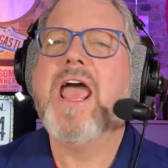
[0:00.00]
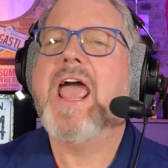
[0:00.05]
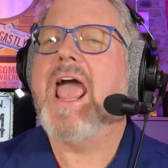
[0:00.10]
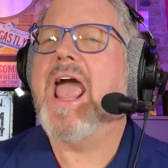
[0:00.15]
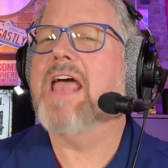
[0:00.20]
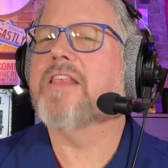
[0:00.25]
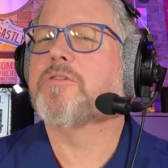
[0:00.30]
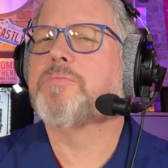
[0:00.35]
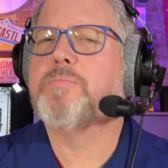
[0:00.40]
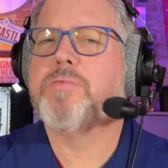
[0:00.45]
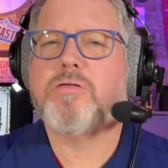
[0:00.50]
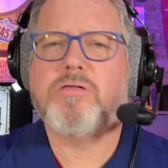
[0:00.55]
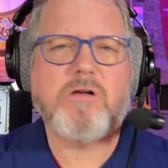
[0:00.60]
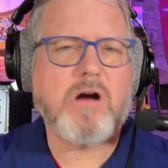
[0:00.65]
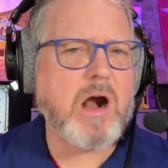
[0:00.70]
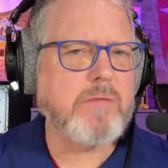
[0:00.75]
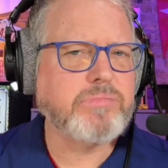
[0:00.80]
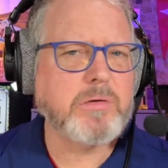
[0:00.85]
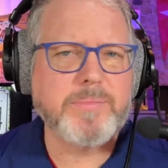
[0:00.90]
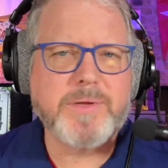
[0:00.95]
It's
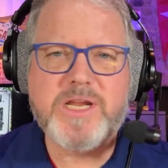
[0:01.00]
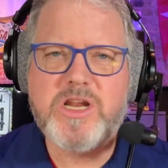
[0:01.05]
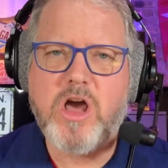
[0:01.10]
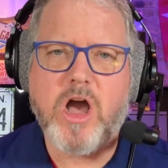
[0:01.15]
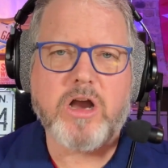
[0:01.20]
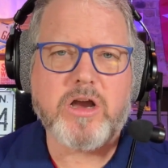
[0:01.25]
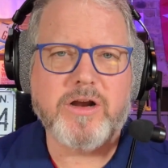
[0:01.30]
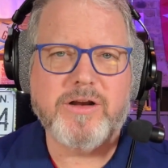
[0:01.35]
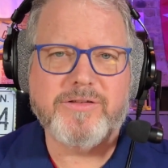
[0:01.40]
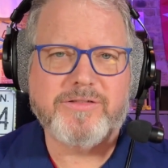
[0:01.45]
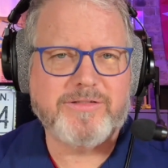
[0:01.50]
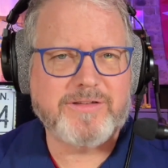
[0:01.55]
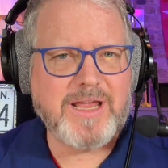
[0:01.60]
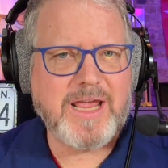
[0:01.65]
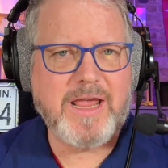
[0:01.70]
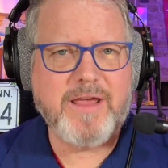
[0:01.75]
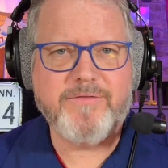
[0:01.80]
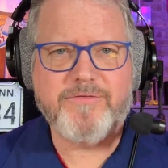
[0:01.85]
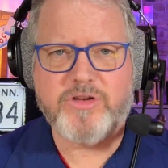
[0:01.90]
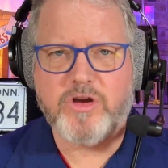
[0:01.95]
probably not going to
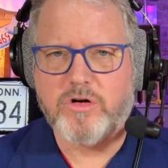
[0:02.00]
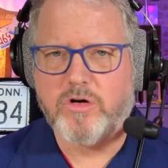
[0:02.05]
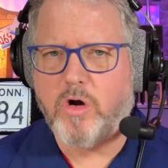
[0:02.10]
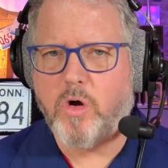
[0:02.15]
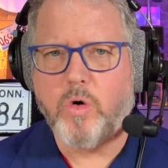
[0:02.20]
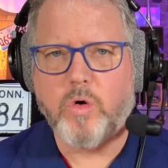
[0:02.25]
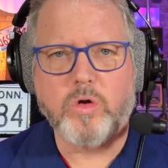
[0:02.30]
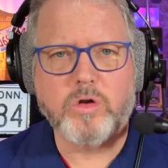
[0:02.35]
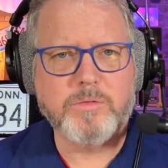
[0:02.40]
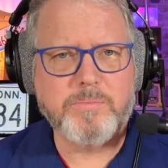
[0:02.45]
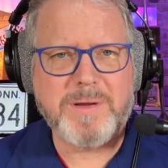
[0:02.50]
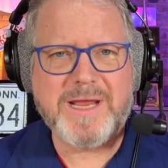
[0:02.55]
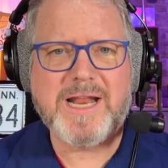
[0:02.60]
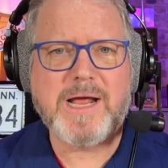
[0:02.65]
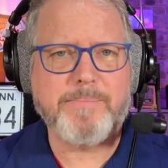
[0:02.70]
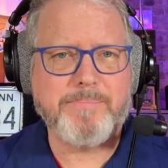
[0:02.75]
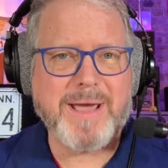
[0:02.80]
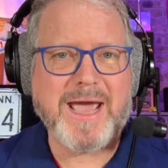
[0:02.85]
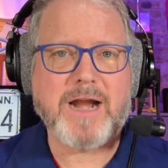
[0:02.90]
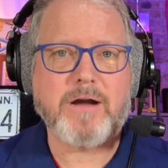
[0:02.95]
save your old beat
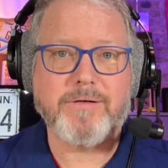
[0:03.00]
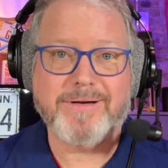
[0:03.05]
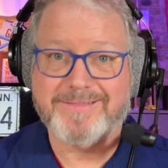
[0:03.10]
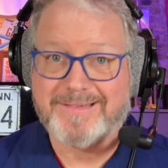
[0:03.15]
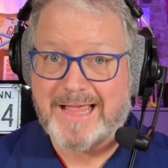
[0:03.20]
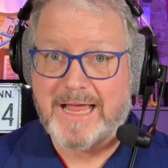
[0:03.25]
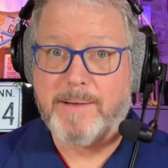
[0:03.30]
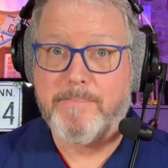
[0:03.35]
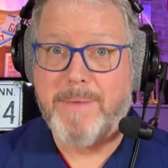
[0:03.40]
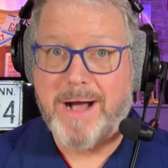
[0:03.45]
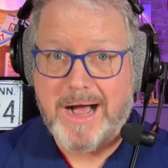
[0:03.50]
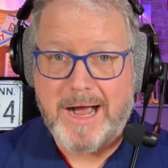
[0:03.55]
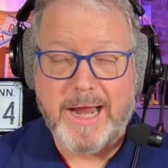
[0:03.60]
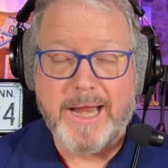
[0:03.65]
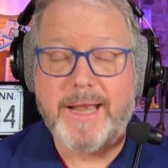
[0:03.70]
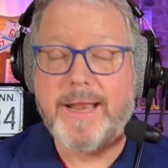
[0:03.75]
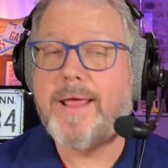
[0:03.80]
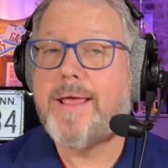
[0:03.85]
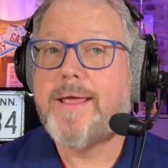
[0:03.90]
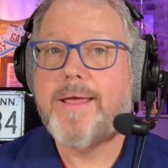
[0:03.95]
up batteries like mine.